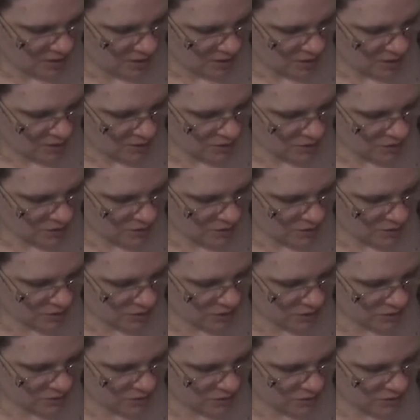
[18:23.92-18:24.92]
O
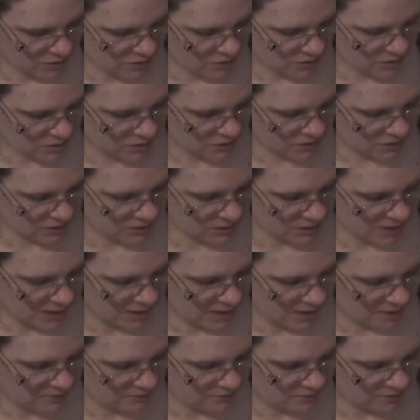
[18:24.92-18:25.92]
cursed, cursed
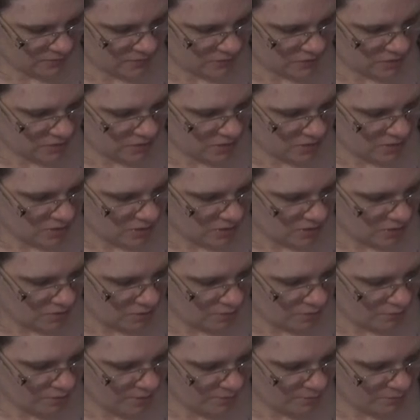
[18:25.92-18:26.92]
slave,
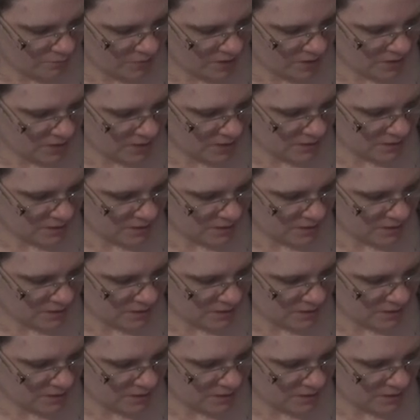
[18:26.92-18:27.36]
whip me, ye